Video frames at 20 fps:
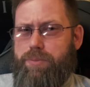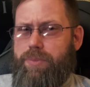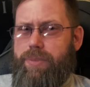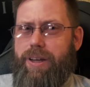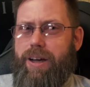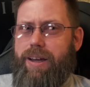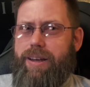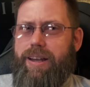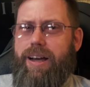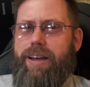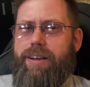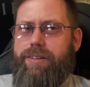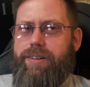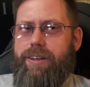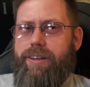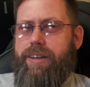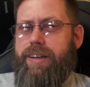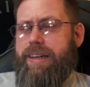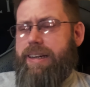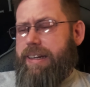Not
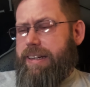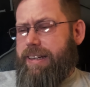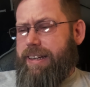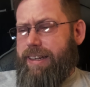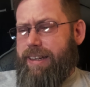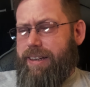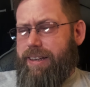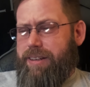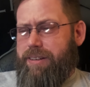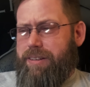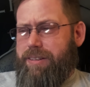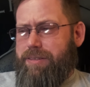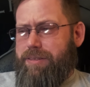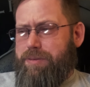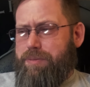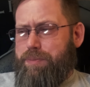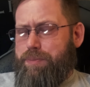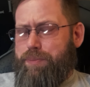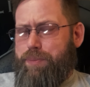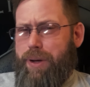likely. And
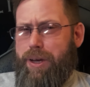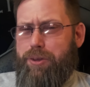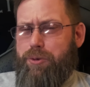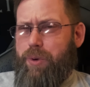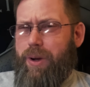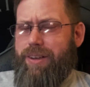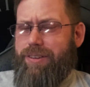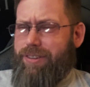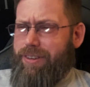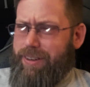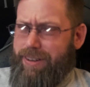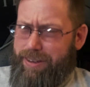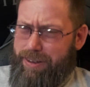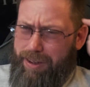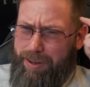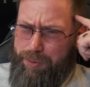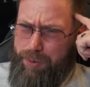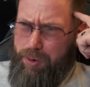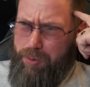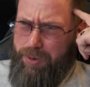by the way, Sig,
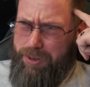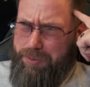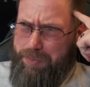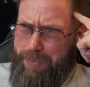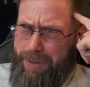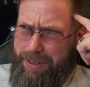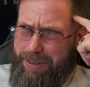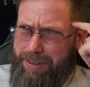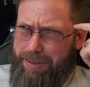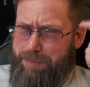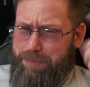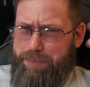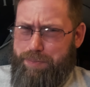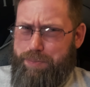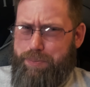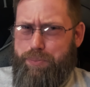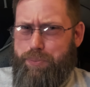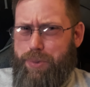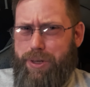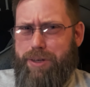I've always been a
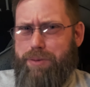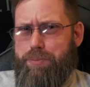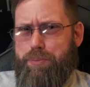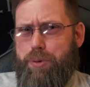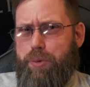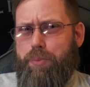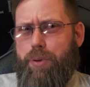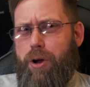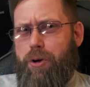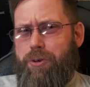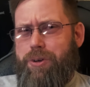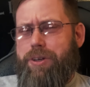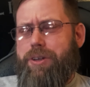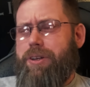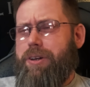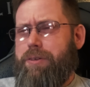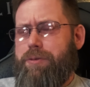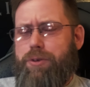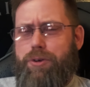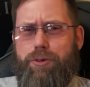big
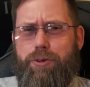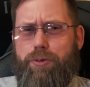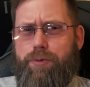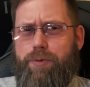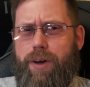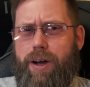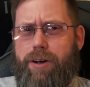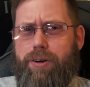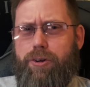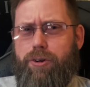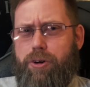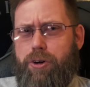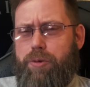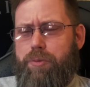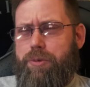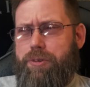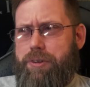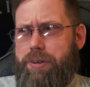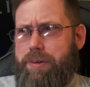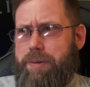proponent of your
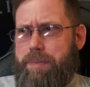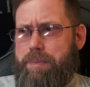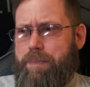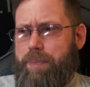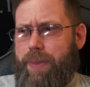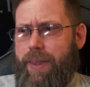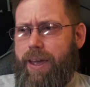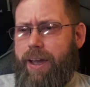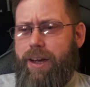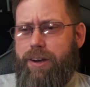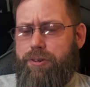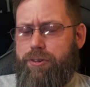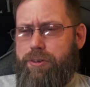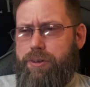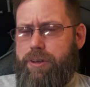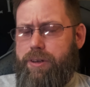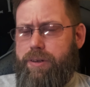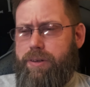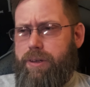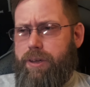firearms and
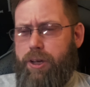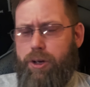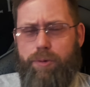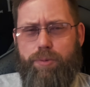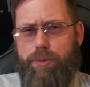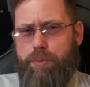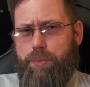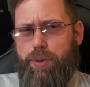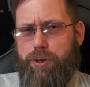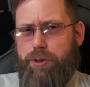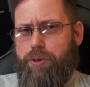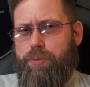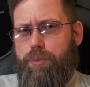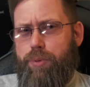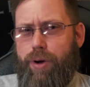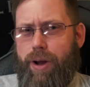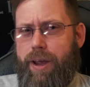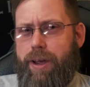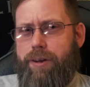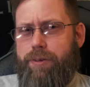actually helped build the
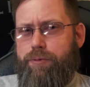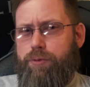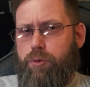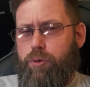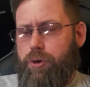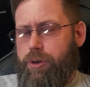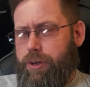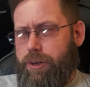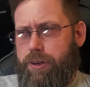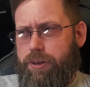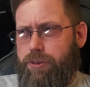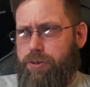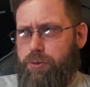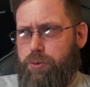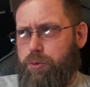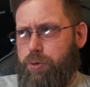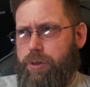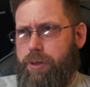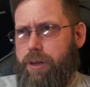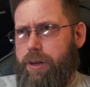brand for a gun
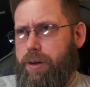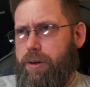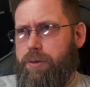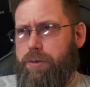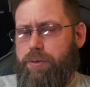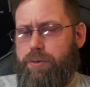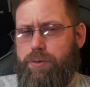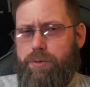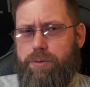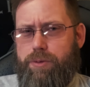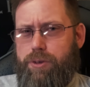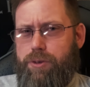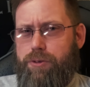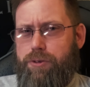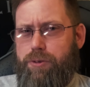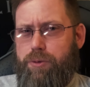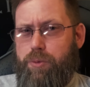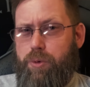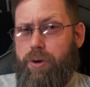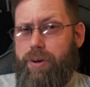store that I
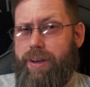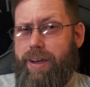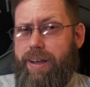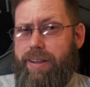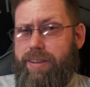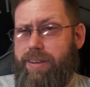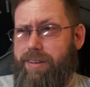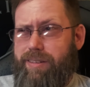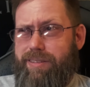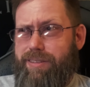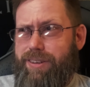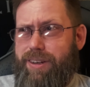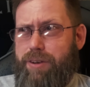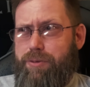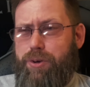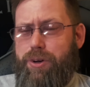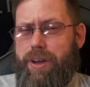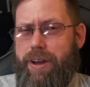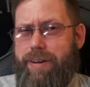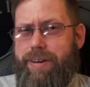used to work at that
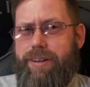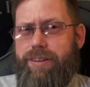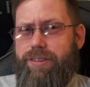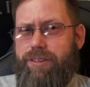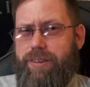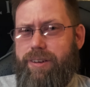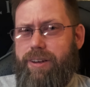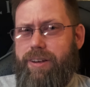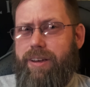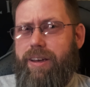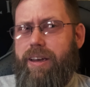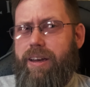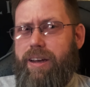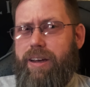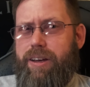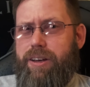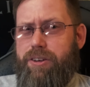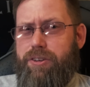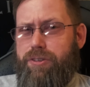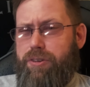never carried Sig.
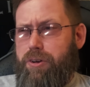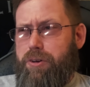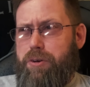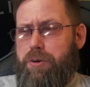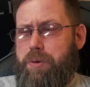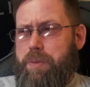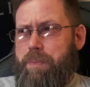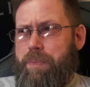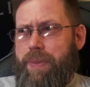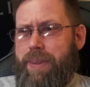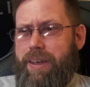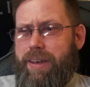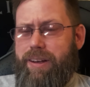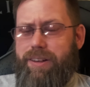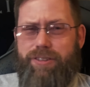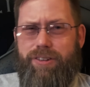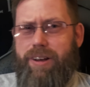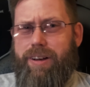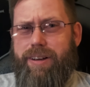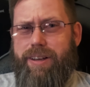So
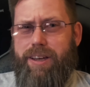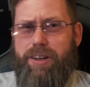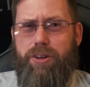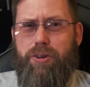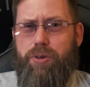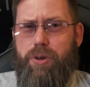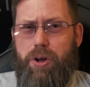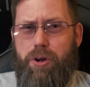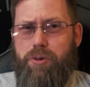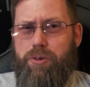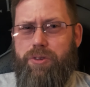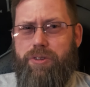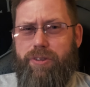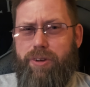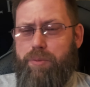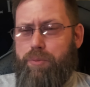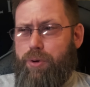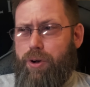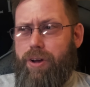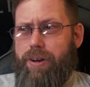it's not like I don't own
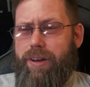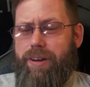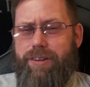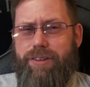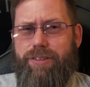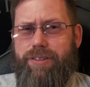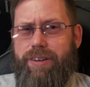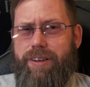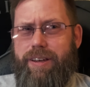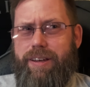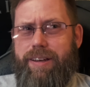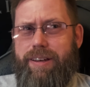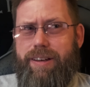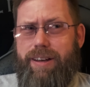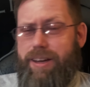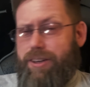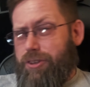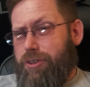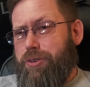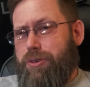Sig products.
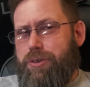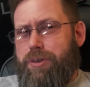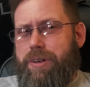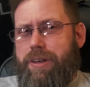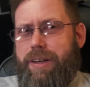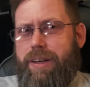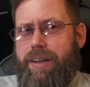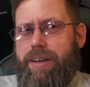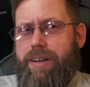I do.